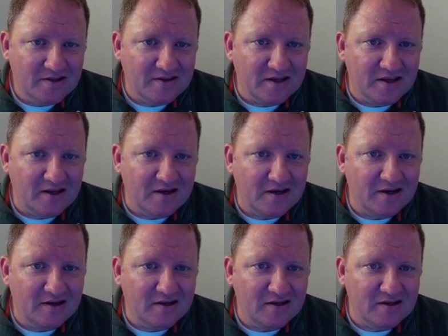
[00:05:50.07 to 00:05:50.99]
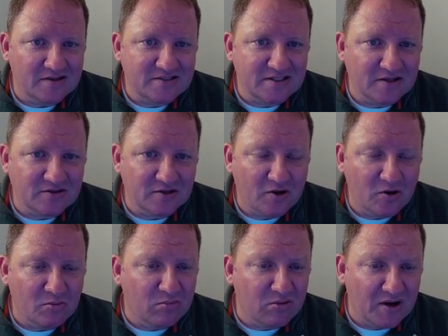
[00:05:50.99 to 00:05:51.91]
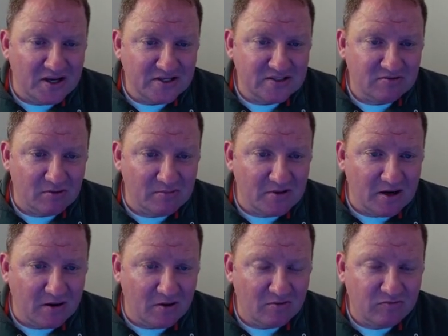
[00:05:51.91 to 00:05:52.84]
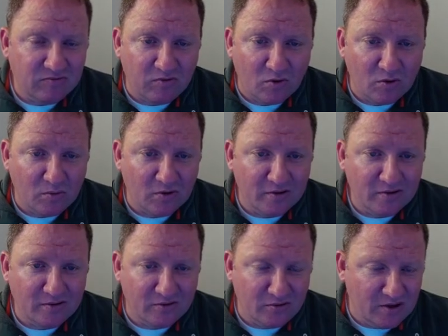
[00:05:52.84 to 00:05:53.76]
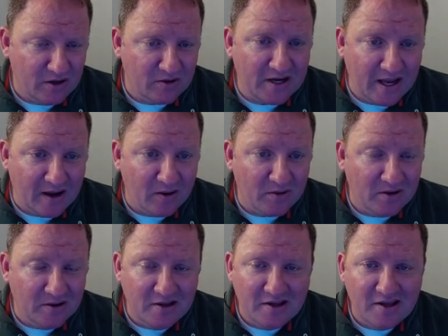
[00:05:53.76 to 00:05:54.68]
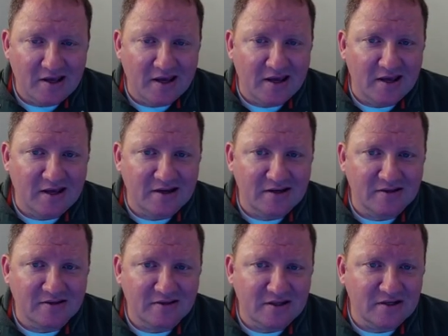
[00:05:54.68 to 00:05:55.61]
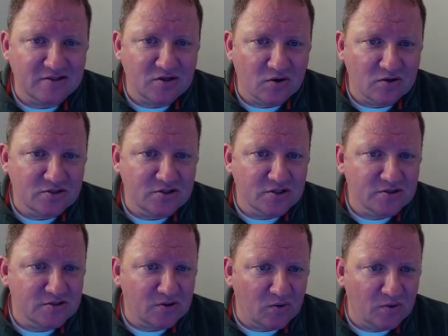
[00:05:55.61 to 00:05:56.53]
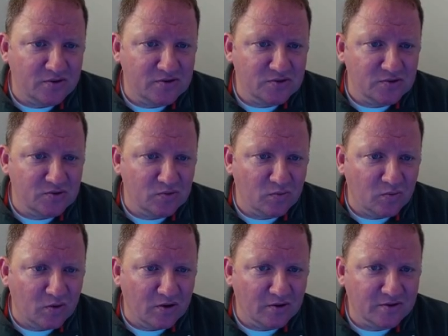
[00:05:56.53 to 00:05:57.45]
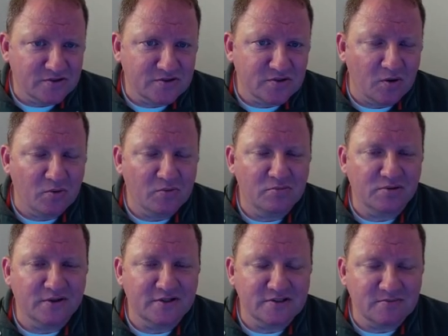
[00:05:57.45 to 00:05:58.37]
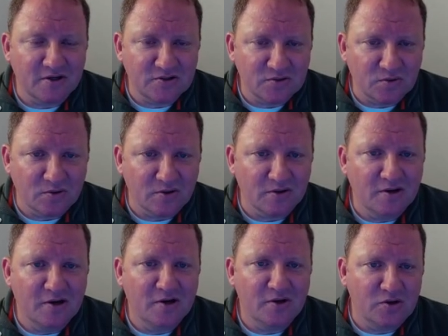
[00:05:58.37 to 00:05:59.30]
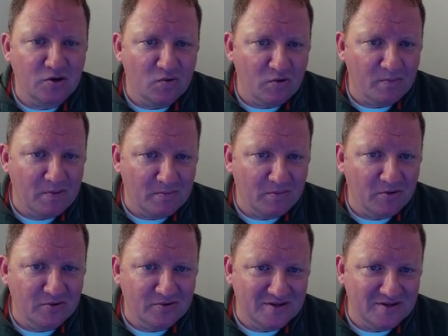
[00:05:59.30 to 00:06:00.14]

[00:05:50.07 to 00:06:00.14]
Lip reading: then it's like the code breaks from there forward or there down, and things aren't just going to work. So please make sure you remember